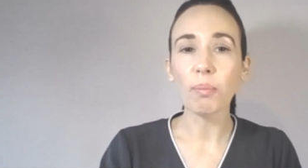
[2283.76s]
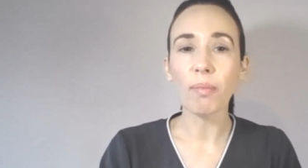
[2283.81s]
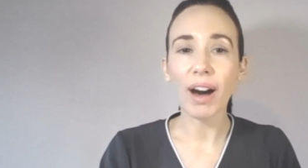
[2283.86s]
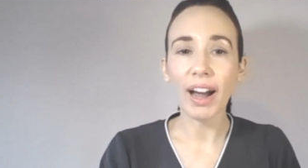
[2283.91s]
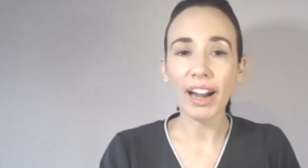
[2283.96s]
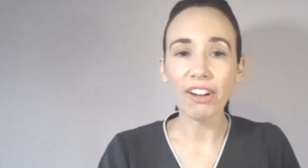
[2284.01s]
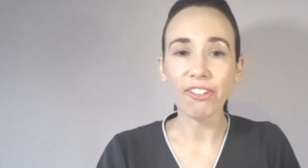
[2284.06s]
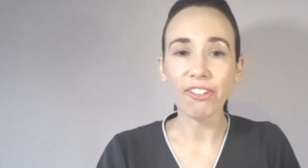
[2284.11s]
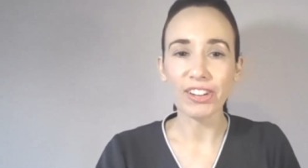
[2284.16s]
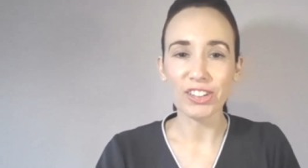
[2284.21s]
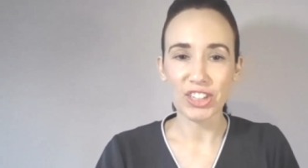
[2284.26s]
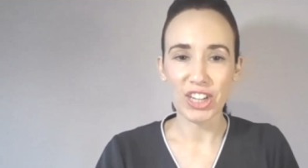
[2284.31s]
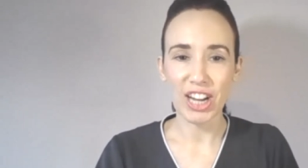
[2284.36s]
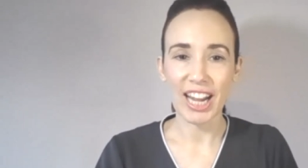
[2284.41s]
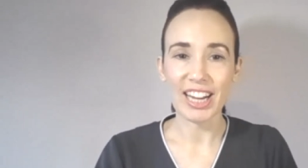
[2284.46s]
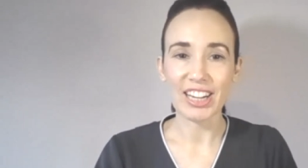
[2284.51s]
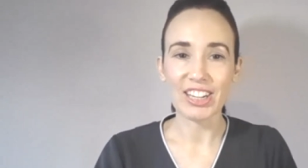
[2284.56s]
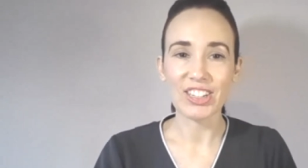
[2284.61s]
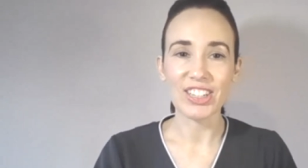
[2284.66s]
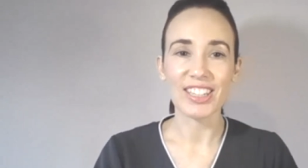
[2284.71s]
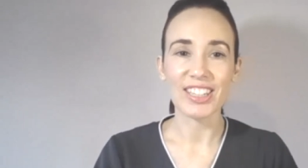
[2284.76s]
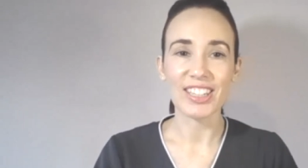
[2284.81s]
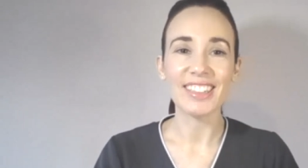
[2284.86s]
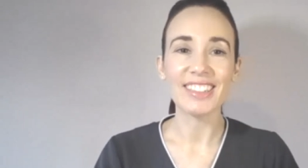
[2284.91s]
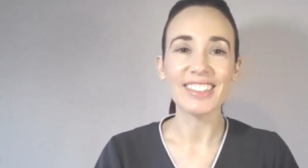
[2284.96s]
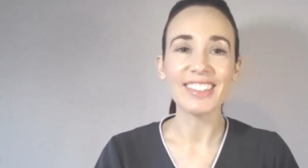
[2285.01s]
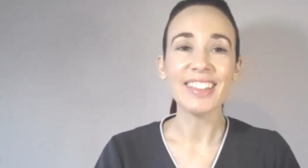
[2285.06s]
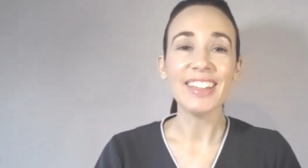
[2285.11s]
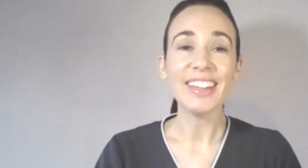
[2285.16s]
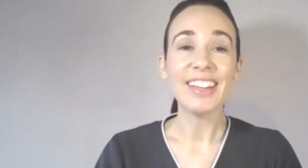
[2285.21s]
micro
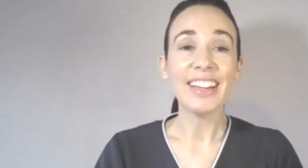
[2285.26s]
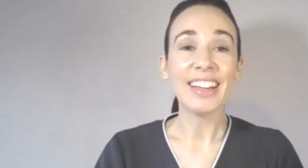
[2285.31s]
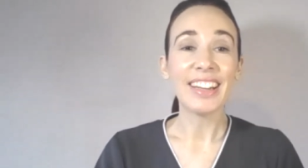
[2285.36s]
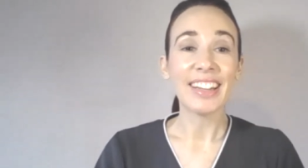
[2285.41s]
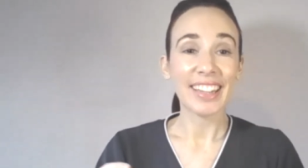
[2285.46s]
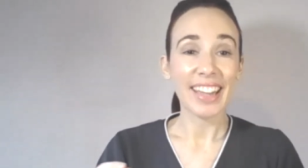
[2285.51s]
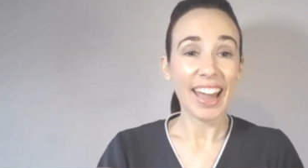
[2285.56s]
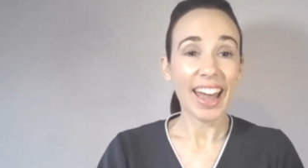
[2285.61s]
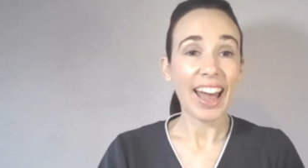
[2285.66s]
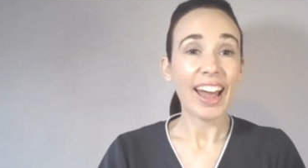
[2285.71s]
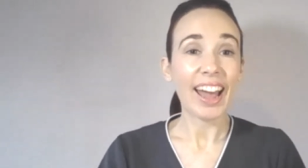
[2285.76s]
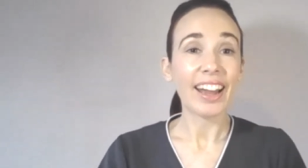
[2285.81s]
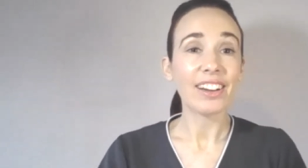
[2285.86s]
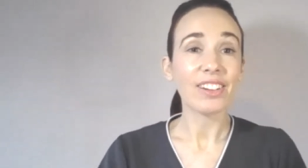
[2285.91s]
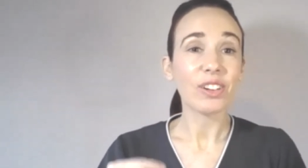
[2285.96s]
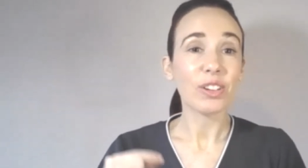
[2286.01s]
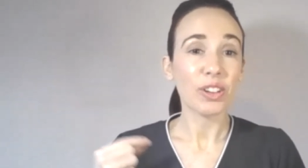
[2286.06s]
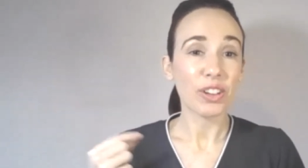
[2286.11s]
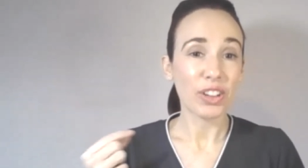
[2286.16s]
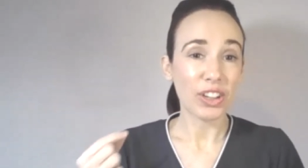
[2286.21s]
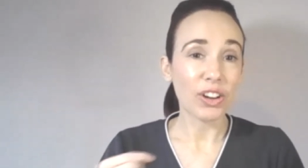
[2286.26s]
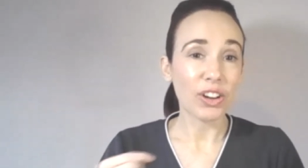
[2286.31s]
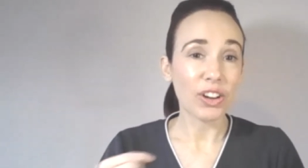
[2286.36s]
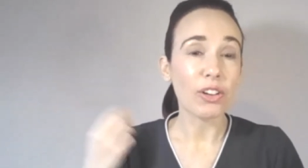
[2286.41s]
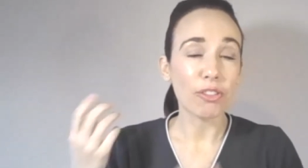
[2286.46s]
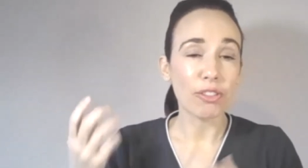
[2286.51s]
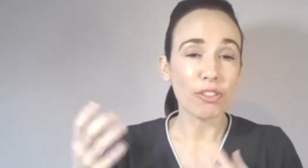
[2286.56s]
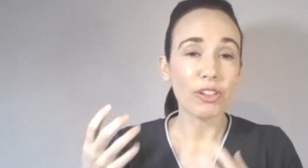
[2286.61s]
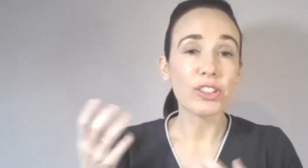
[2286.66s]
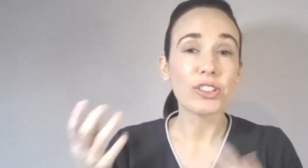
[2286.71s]
changes can,
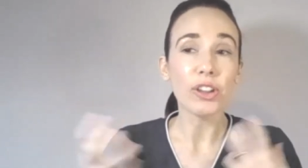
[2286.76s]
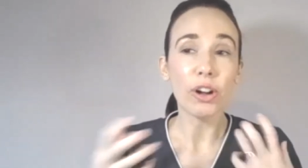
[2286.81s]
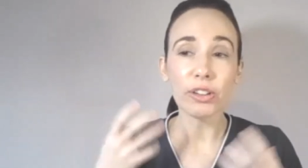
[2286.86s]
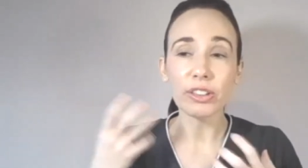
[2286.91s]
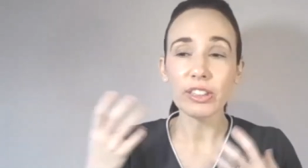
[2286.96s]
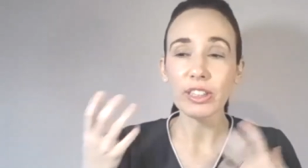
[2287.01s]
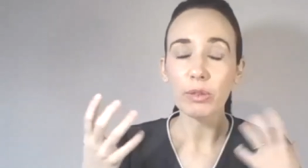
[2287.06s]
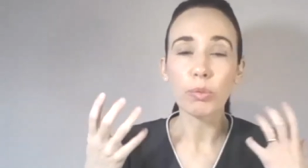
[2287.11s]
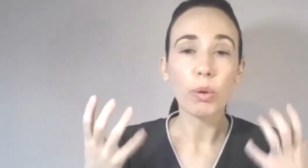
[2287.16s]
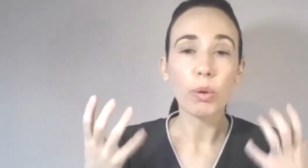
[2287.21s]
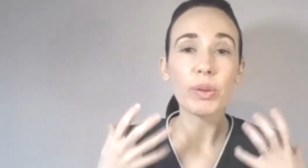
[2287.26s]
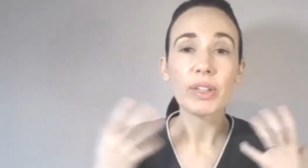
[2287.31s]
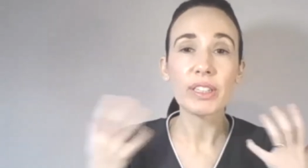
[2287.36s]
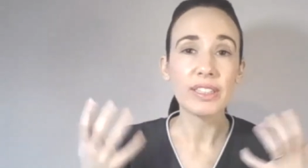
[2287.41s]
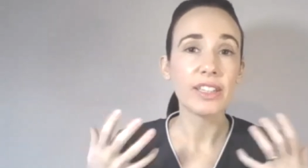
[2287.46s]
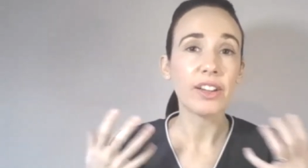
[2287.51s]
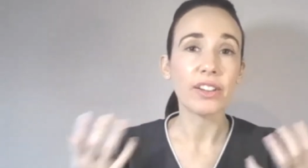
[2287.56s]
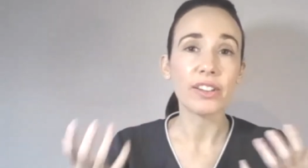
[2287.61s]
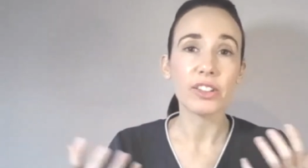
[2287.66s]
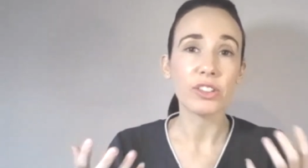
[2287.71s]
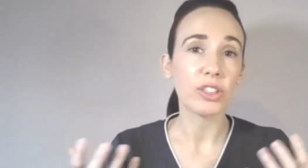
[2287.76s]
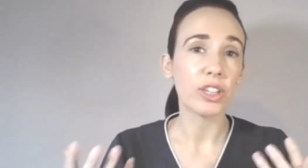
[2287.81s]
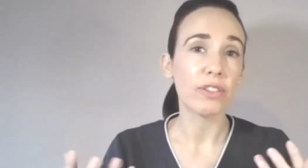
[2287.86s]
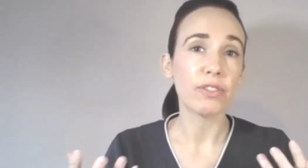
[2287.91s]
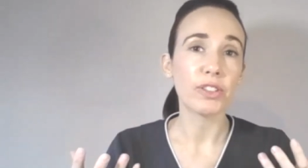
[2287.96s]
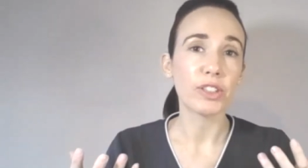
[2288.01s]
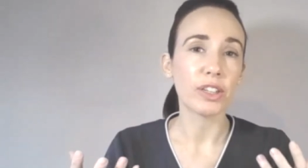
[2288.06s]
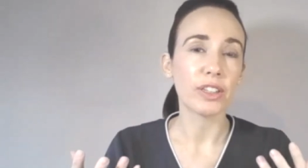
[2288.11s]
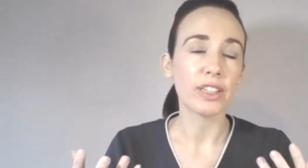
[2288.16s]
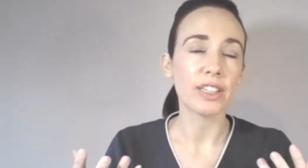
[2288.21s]
result in what we see on the
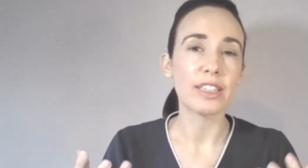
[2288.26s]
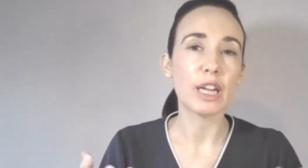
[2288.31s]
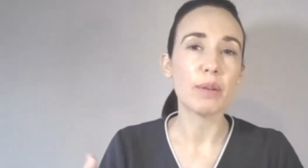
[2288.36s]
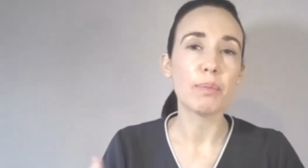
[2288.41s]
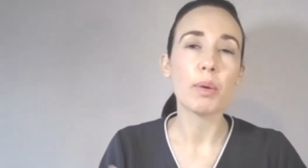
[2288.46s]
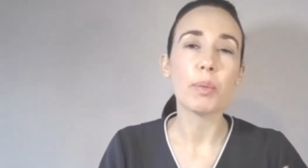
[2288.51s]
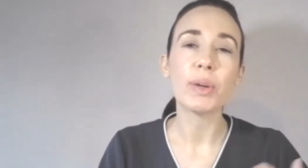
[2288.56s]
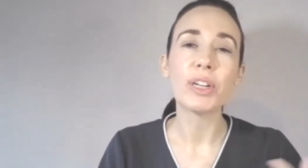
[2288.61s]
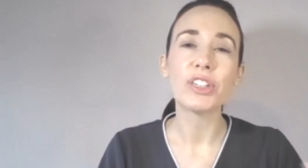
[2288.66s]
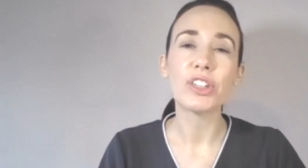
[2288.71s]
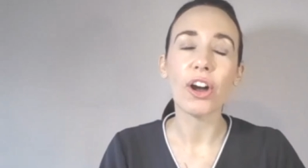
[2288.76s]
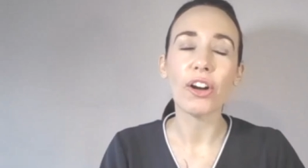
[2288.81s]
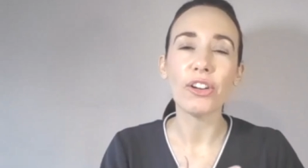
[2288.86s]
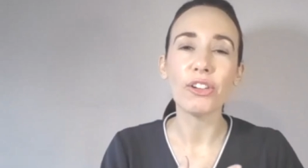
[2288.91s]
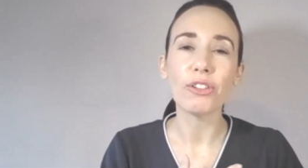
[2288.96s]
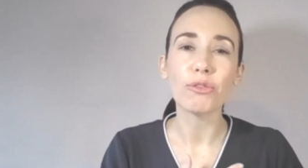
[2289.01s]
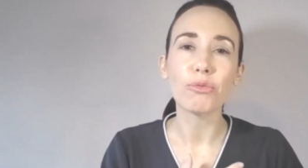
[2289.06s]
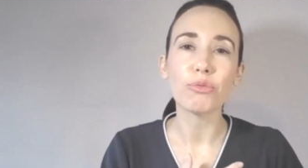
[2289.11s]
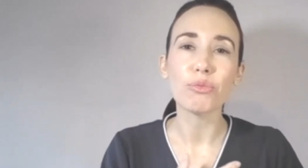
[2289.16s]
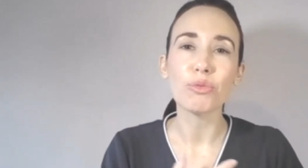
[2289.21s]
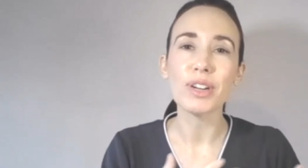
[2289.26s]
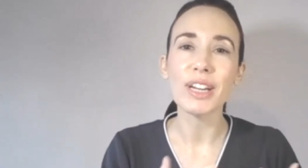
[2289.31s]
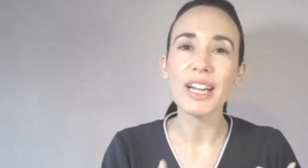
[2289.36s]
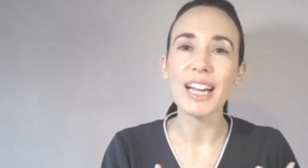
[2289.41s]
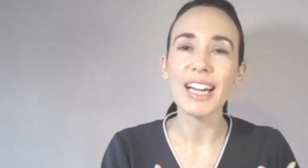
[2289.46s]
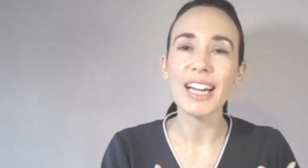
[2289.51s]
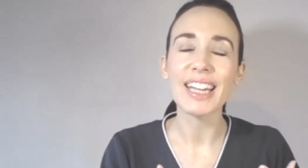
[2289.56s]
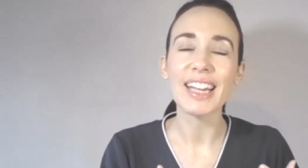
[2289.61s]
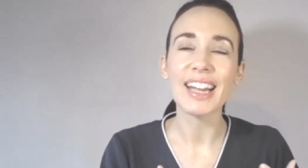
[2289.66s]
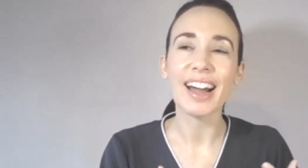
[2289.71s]
surface of the skin, but we don't
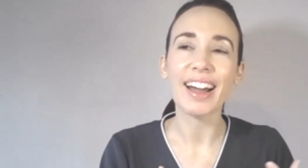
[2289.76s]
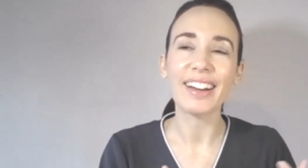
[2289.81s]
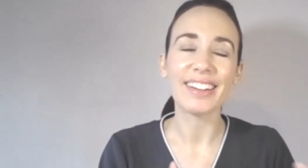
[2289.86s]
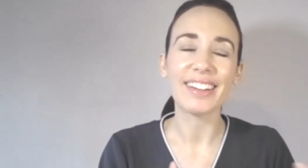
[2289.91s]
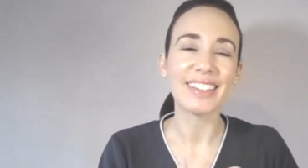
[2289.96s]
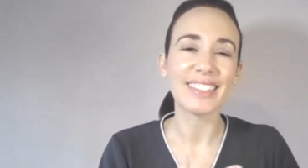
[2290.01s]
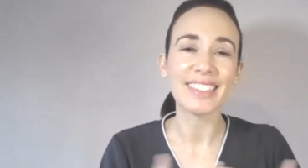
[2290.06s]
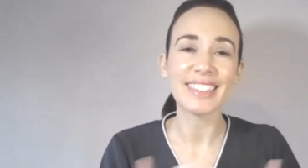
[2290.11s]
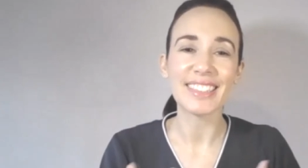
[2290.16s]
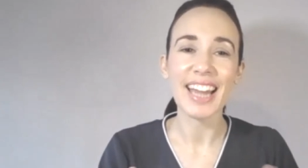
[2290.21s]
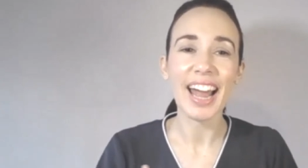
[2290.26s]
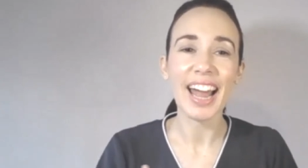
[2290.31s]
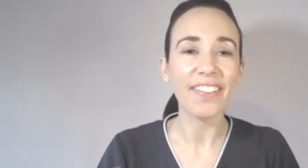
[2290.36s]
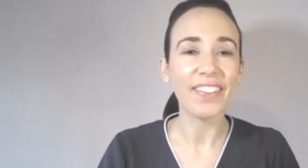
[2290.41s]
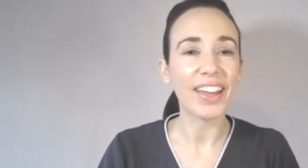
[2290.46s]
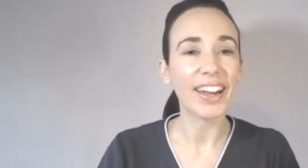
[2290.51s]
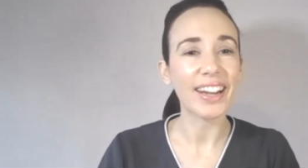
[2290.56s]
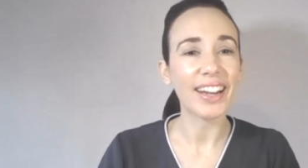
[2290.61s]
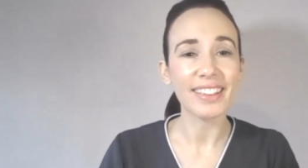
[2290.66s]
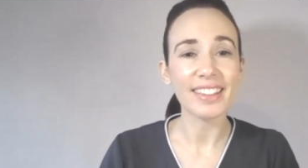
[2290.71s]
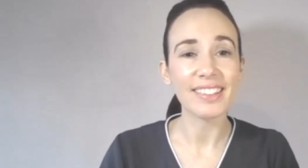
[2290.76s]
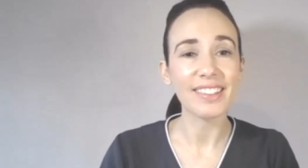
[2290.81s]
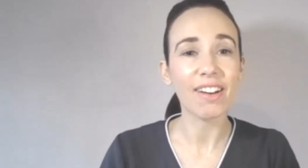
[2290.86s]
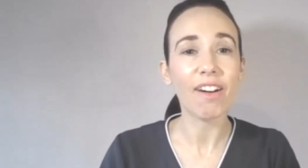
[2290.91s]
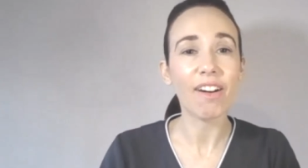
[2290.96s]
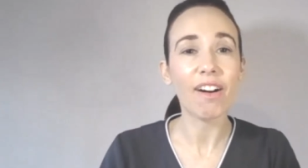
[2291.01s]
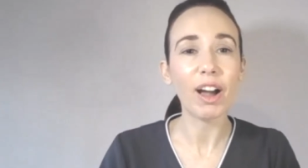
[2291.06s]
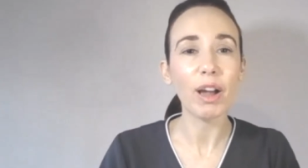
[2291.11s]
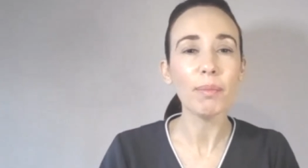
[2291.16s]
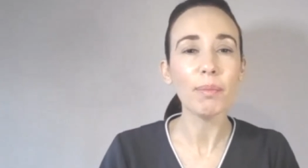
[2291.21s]
really understand that at the
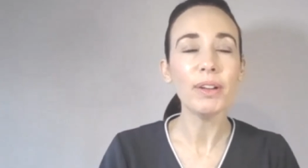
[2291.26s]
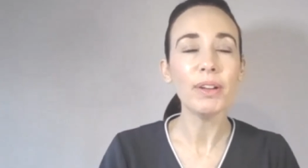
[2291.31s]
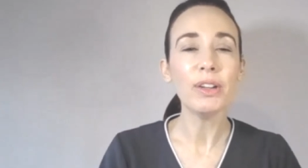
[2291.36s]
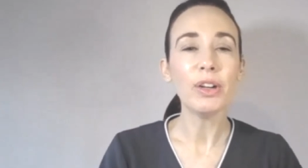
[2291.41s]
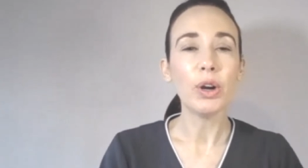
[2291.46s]
time.